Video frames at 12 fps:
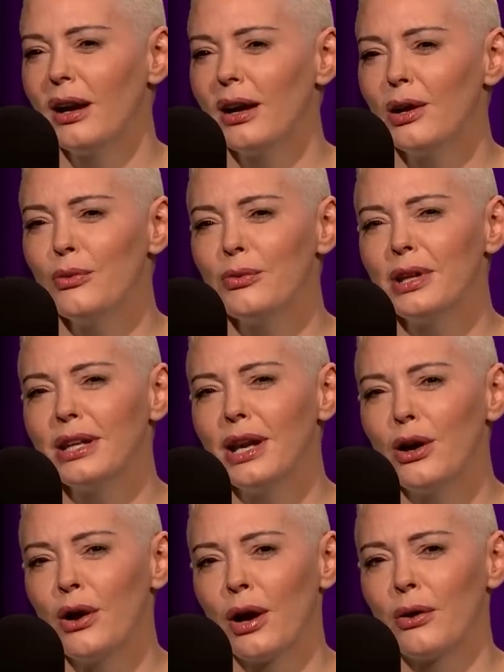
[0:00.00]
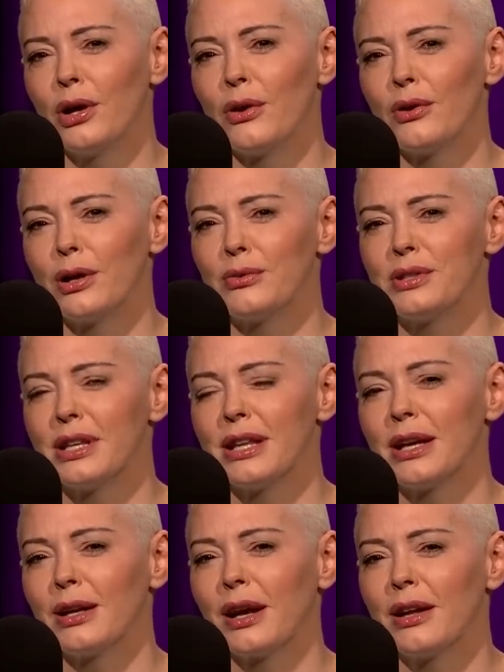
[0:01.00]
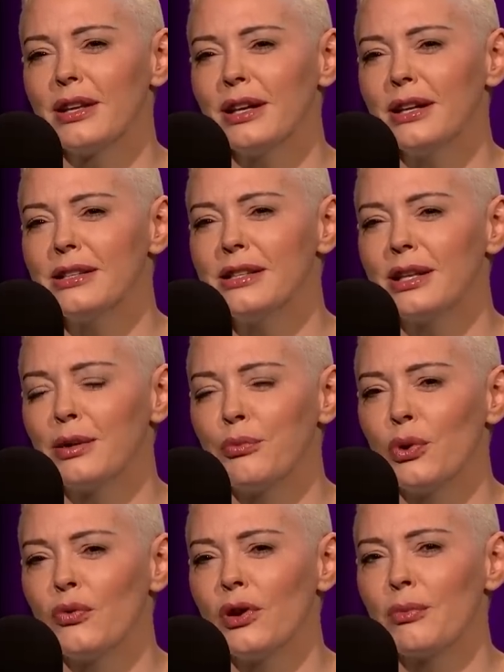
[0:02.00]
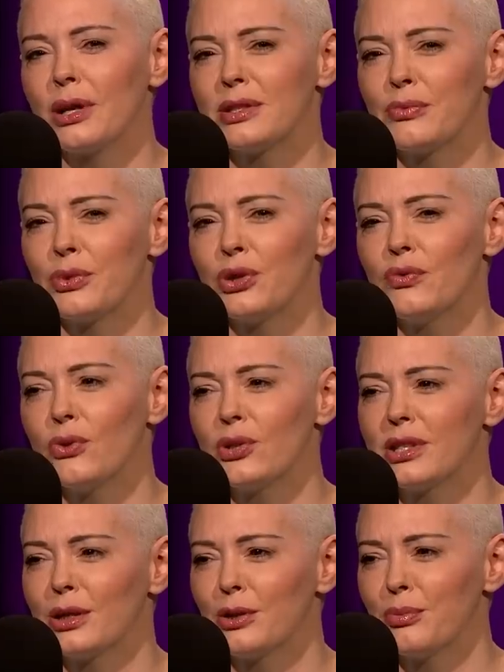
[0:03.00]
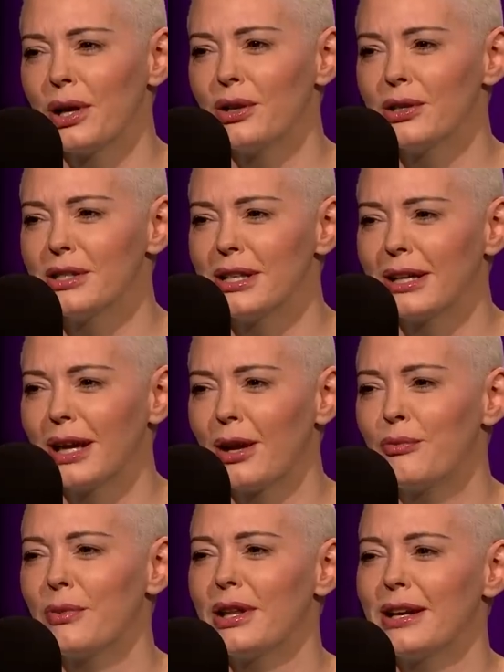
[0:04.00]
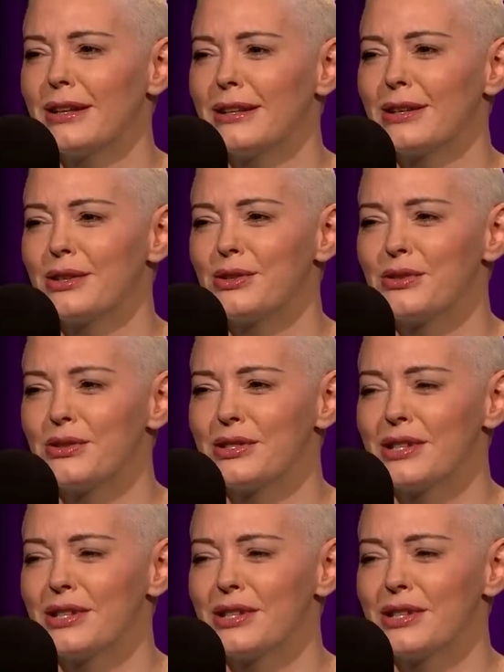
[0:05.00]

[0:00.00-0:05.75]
I don't really know how I know that was a thing. I think I'd seen a movie about someone divorcing their parents, and it gave me the idea to do the